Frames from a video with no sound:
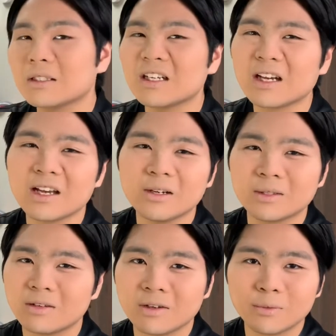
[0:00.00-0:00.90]
I don't
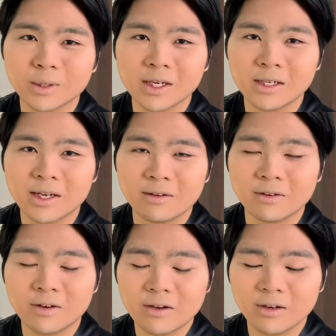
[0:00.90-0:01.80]
have a forehead, I have a
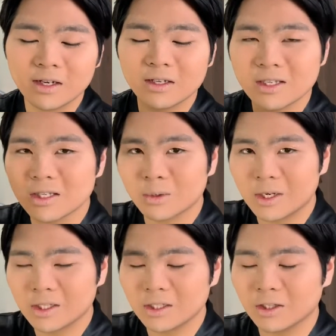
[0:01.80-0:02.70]
5 head. It's
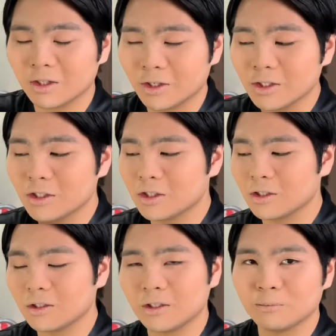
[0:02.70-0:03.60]
quite large
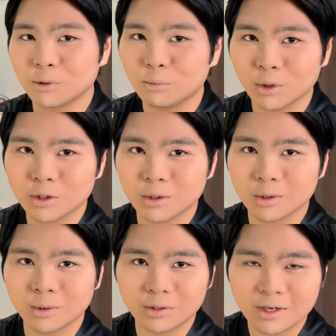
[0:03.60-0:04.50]
in proportion
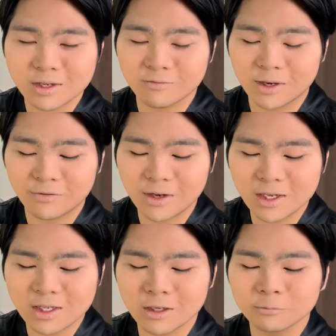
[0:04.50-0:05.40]
to the rest of my
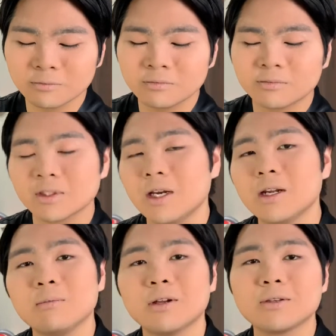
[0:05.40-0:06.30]
face. And
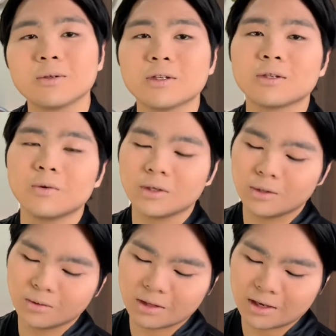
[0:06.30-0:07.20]
I'm also just going to
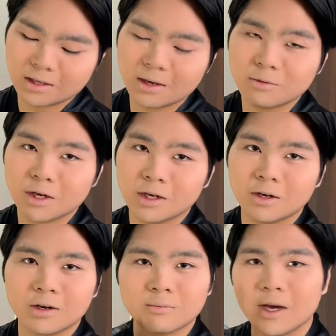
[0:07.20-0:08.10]
use that same shade
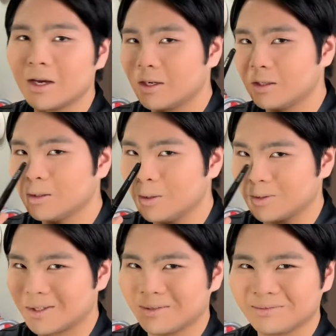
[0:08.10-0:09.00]
on my nose.